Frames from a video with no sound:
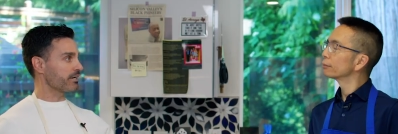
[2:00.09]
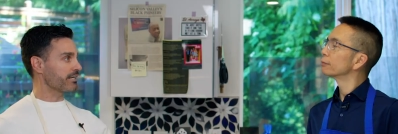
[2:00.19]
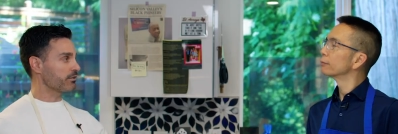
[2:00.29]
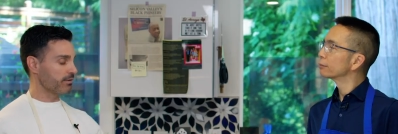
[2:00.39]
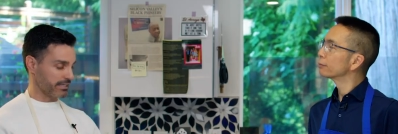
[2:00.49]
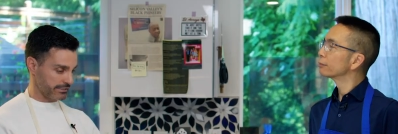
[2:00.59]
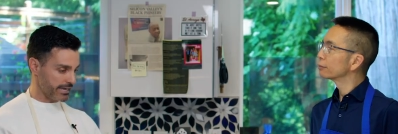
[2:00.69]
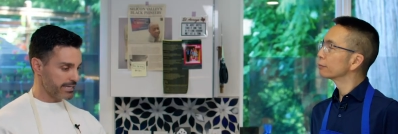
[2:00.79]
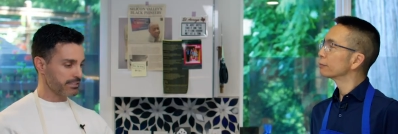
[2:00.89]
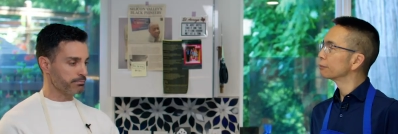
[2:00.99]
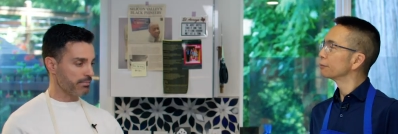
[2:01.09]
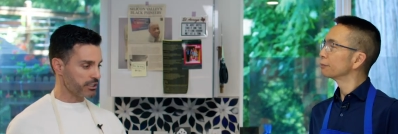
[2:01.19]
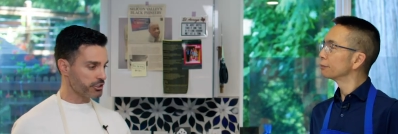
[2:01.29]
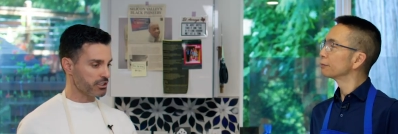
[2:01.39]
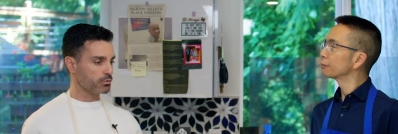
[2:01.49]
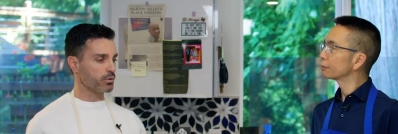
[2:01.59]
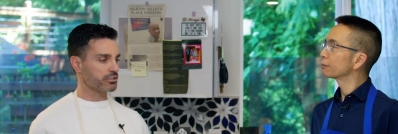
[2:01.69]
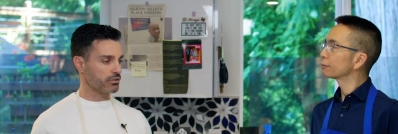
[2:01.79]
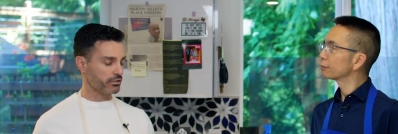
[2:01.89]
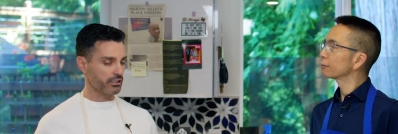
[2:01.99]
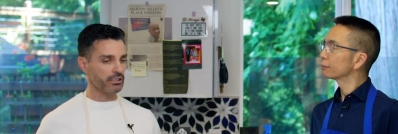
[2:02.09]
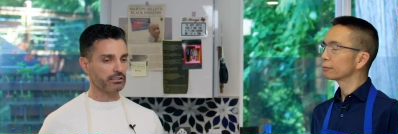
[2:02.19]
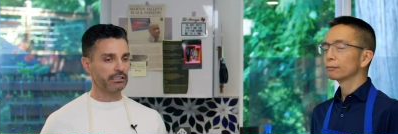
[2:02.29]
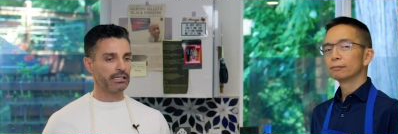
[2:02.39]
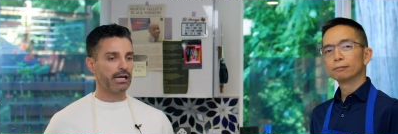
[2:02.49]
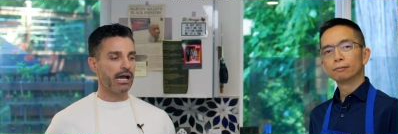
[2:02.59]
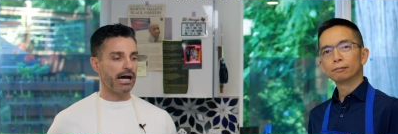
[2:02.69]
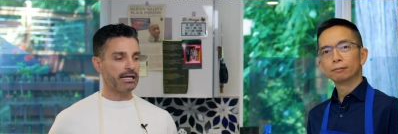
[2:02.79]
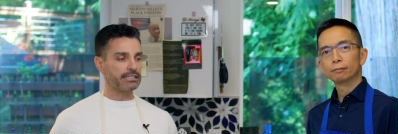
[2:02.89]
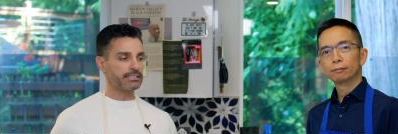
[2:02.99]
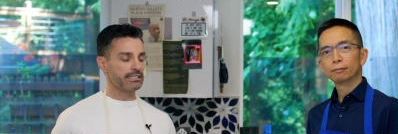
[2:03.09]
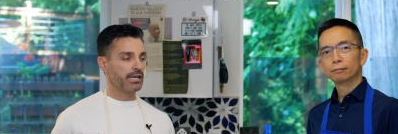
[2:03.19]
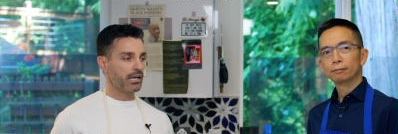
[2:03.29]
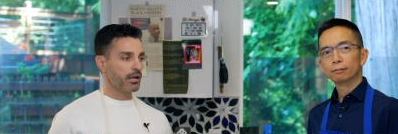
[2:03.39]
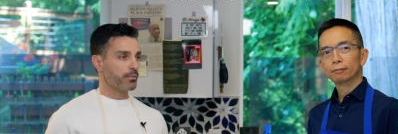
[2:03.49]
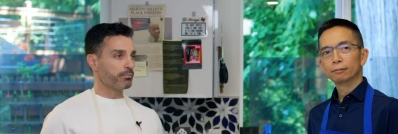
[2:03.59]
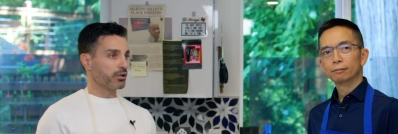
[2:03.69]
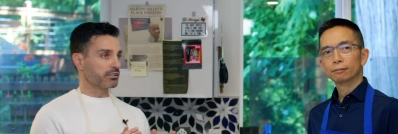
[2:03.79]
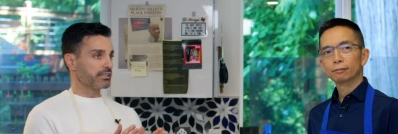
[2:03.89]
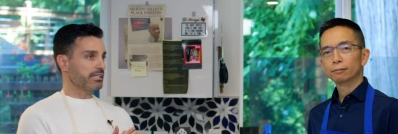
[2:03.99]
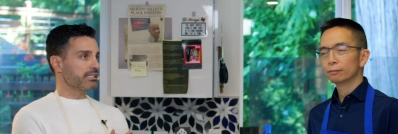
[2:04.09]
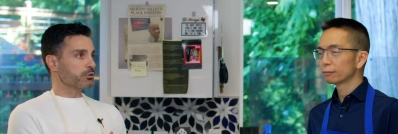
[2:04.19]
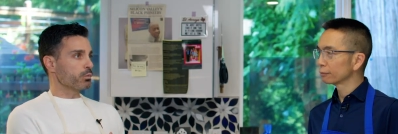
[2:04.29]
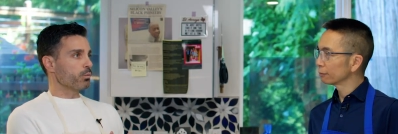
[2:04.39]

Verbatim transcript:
Speaker 1: right? You assess and measure what's going on. Mm -hmm. And, but the thing is,